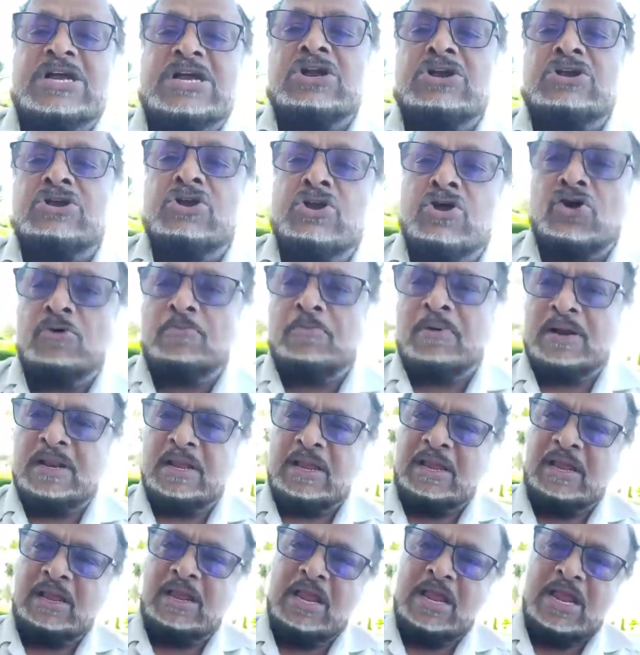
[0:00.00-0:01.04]

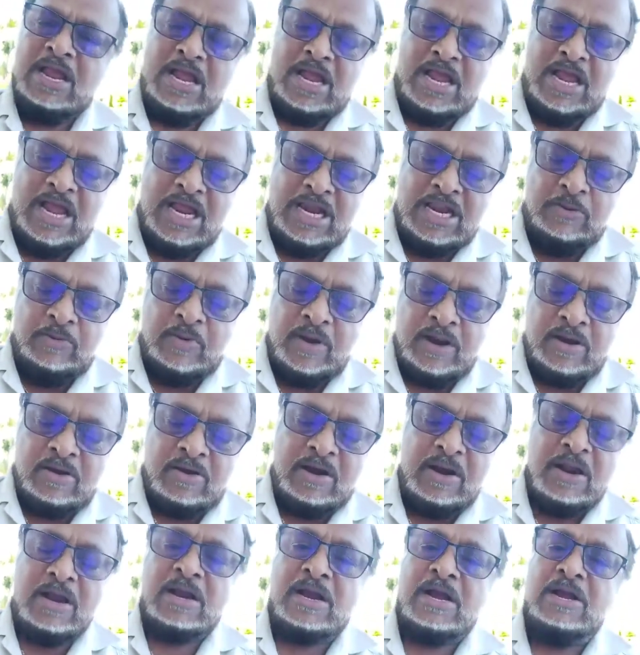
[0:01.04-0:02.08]
nobody anywhere
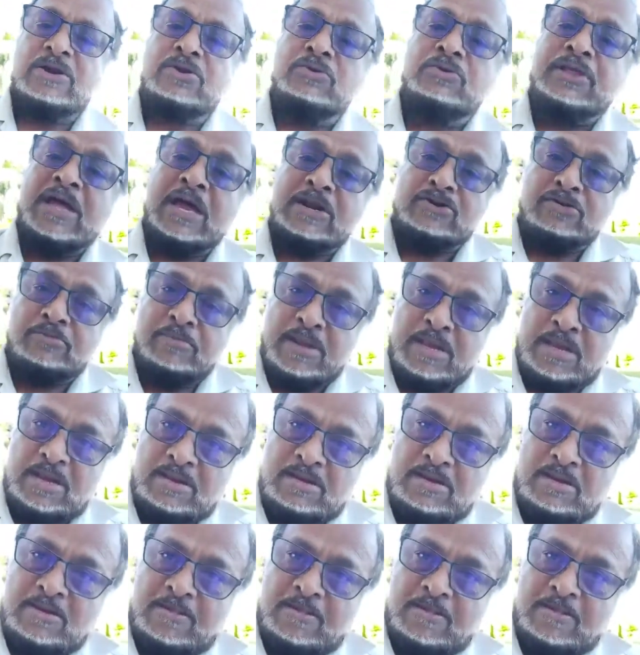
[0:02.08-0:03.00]
can do that to me.